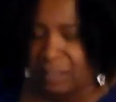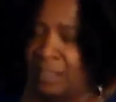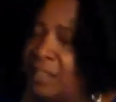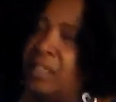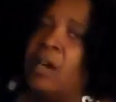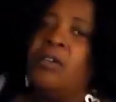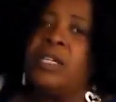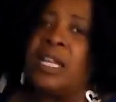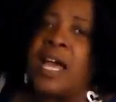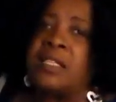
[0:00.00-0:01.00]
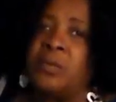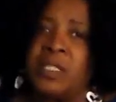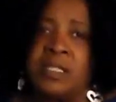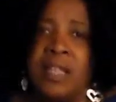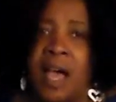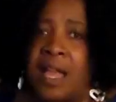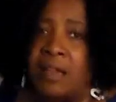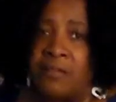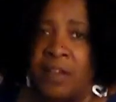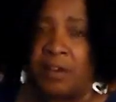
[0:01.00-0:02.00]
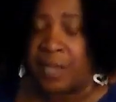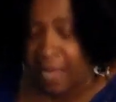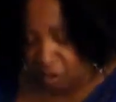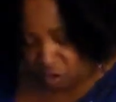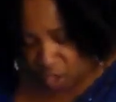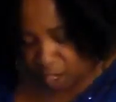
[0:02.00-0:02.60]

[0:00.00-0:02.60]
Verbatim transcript: it. Goldilocks was not a very nice